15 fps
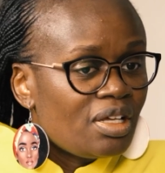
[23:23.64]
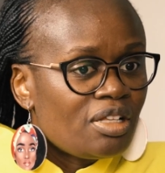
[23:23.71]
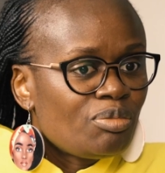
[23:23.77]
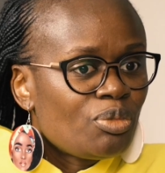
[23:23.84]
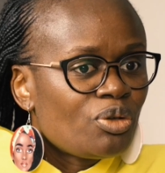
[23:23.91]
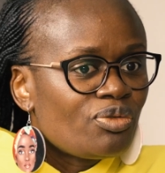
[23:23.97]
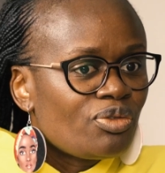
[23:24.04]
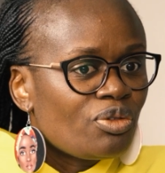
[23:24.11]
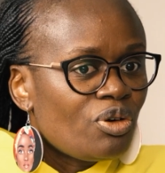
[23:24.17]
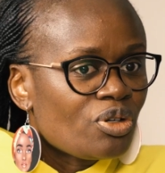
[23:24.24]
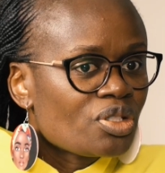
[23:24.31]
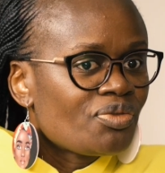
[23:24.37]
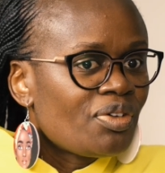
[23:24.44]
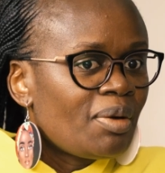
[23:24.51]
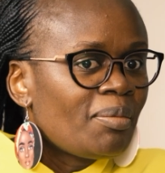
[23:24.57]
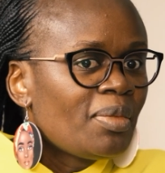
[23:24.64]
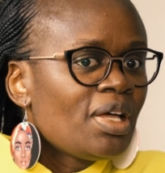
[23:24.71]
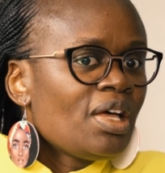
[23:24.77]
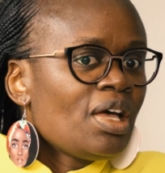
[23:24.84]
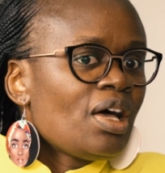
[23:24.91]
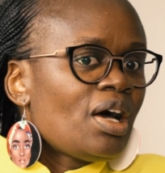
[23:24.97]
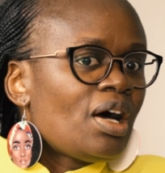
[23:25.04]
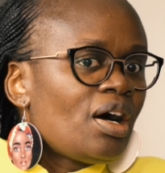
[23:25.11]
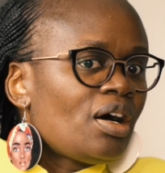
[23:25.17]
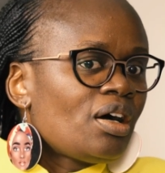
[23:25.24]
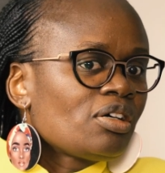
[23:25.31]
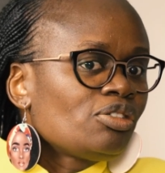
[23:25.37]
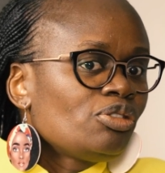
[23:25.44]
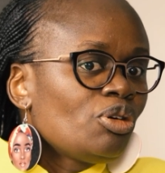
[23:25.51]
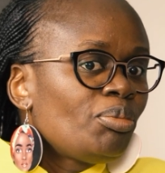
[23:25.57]
helm of Oxfam
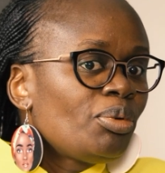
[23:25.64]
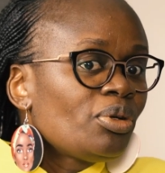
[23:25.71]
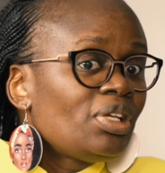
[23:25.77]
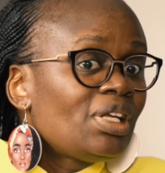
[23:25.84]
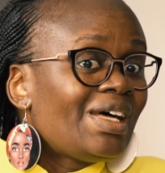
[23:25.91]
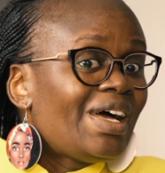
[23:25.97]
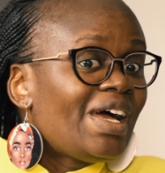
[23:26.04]
Global,